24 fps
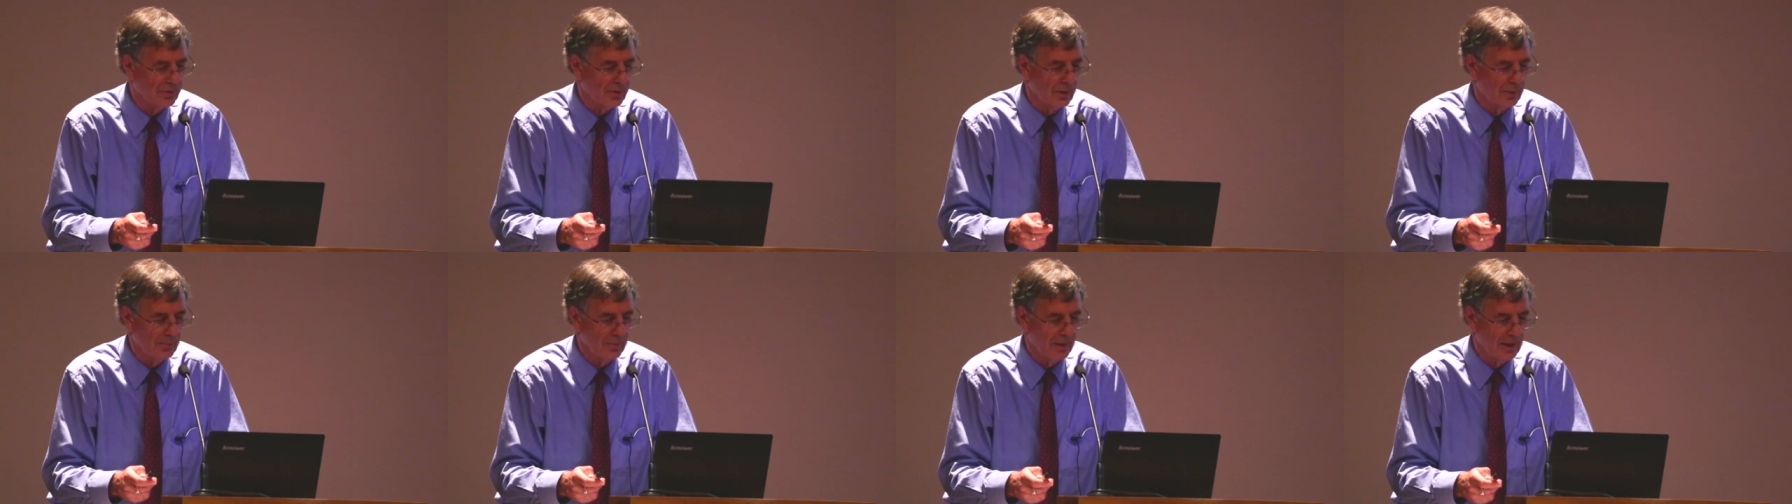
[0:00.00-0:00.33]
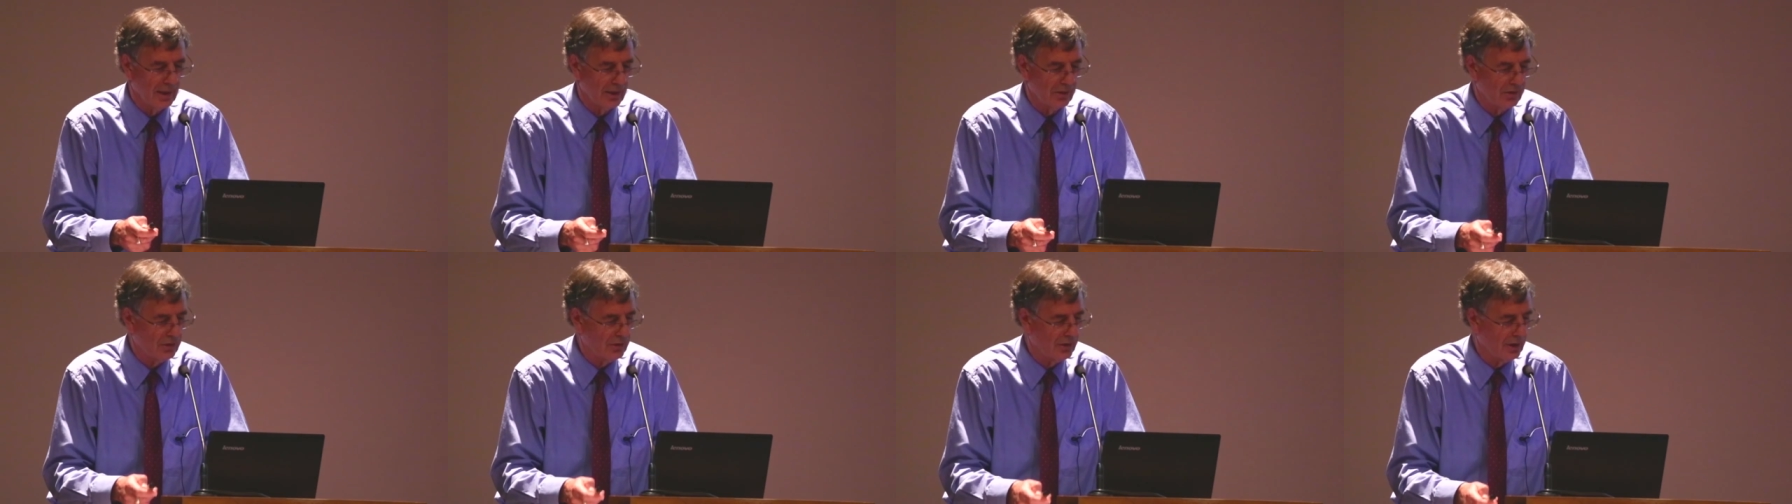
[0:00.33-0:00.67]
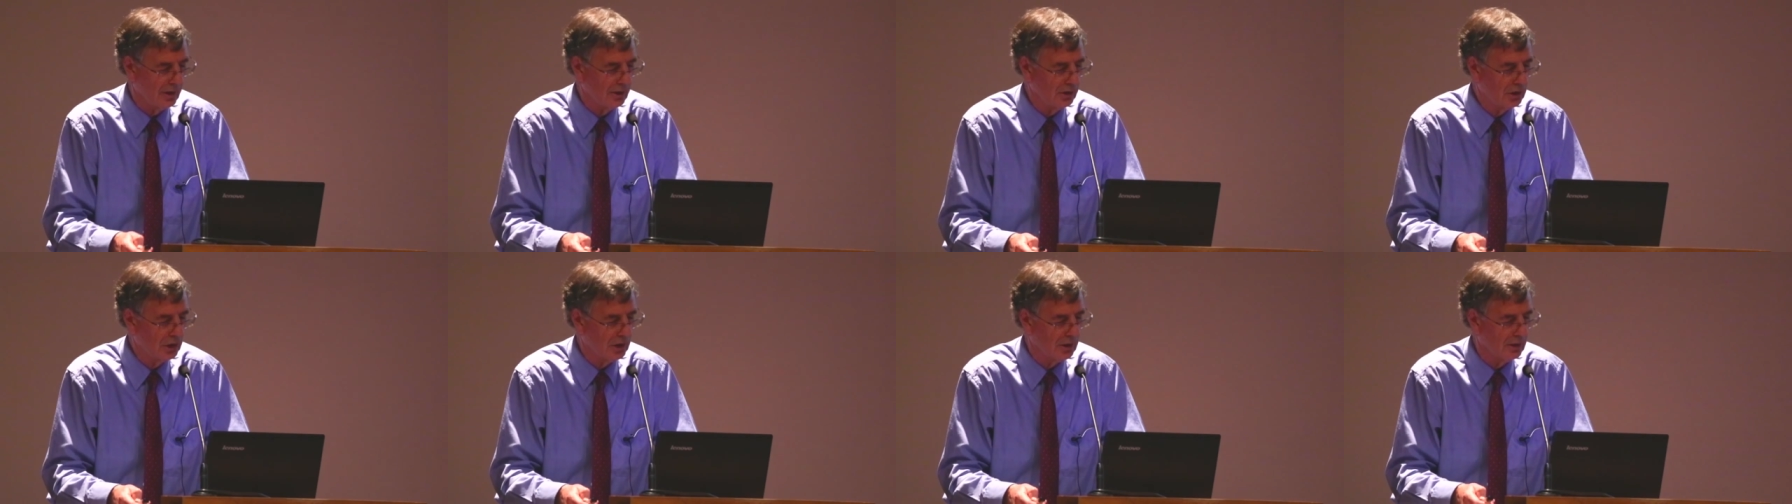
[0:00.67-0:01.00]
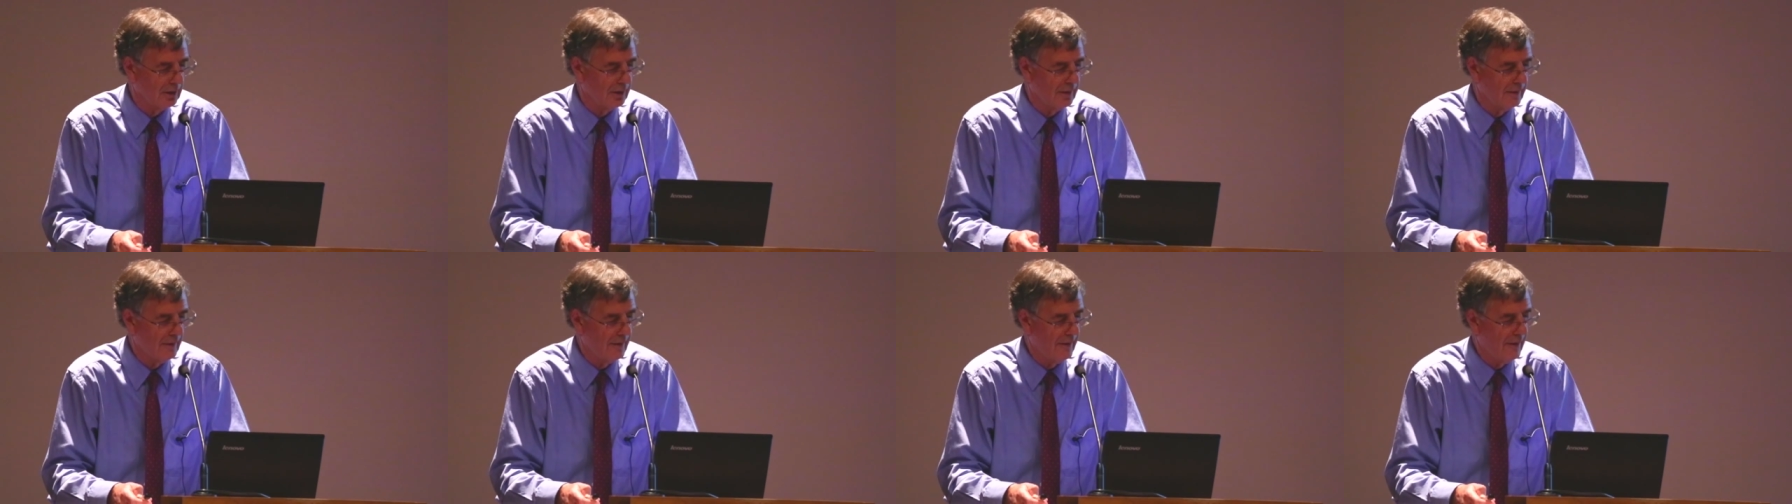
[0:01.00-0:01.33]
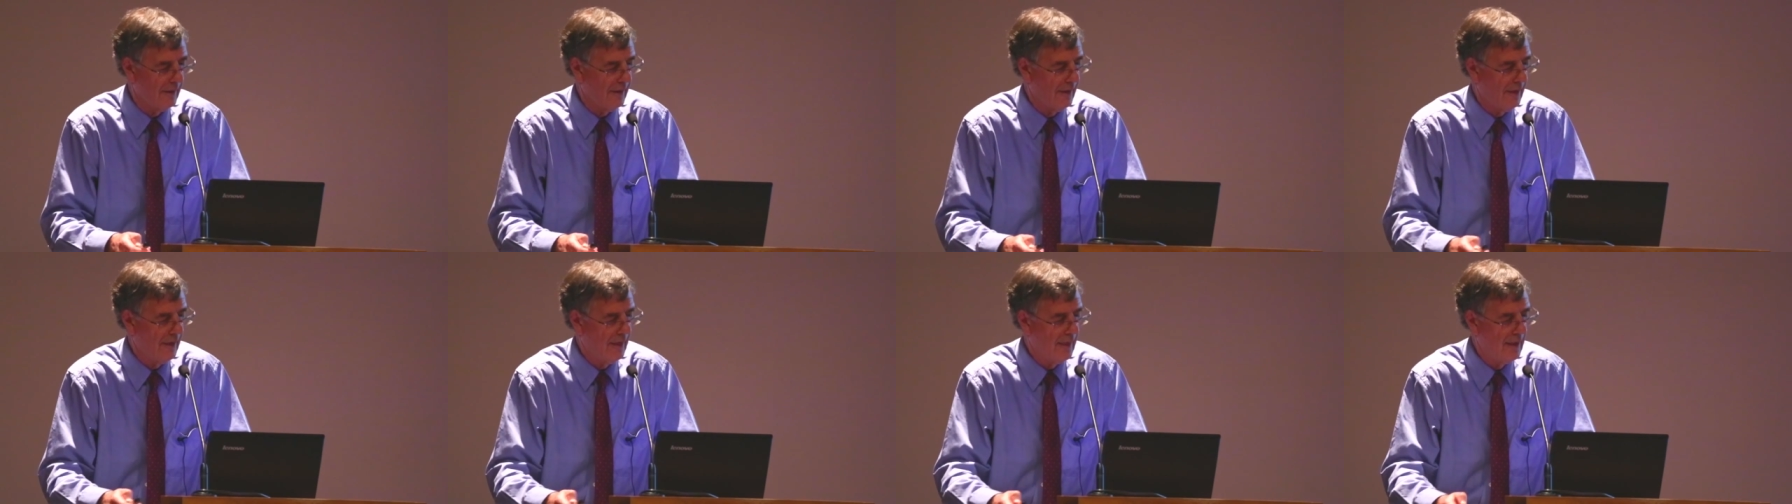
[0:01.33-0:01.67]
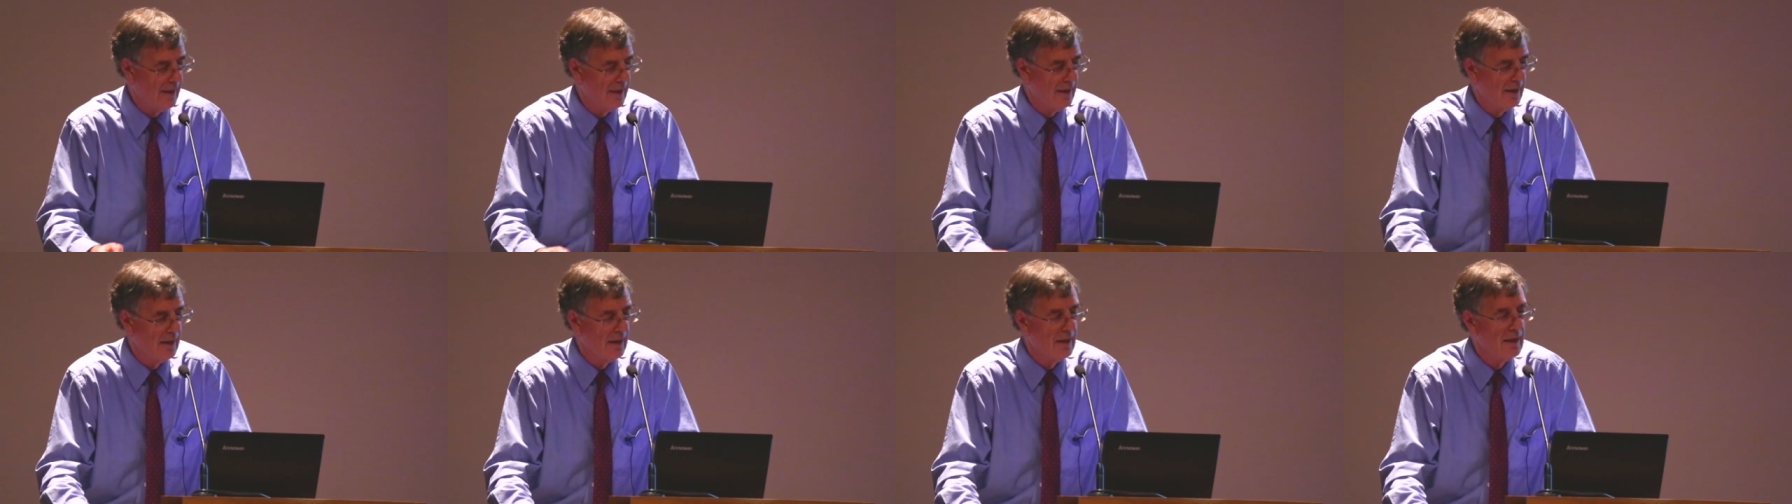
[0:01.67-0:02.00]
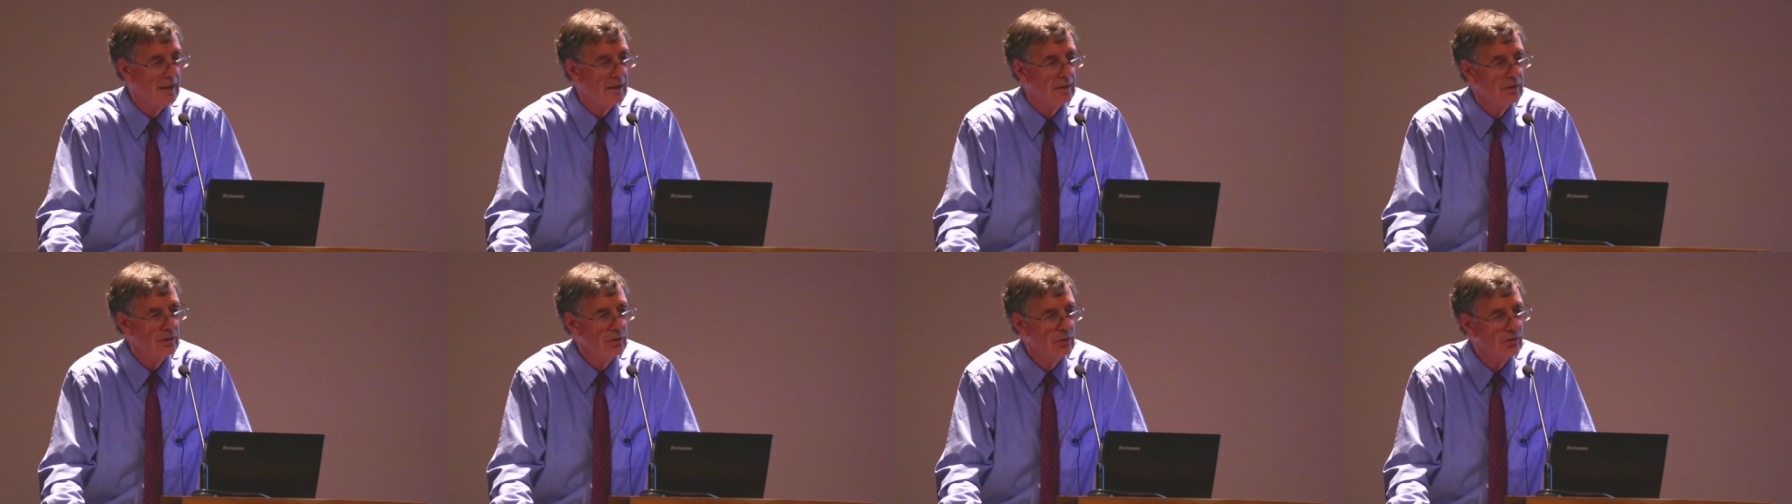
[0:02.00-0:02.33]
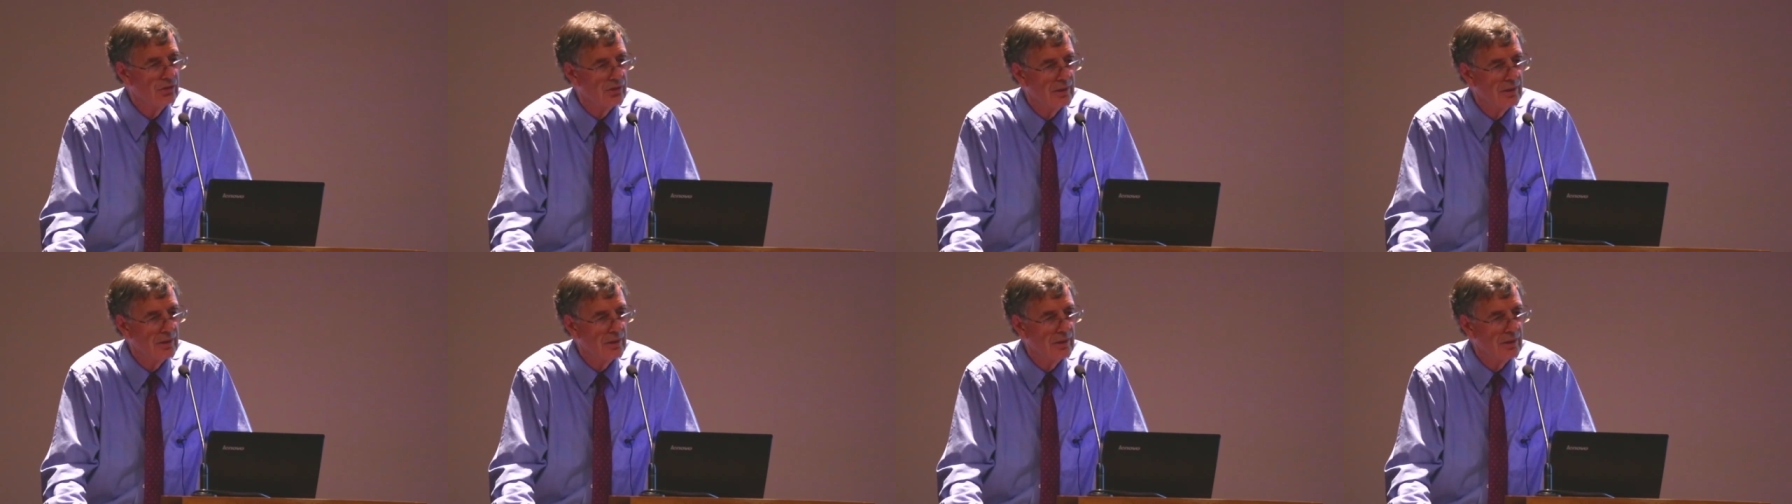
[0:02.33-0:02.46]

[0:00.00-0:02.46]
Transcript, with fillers: from extinction. New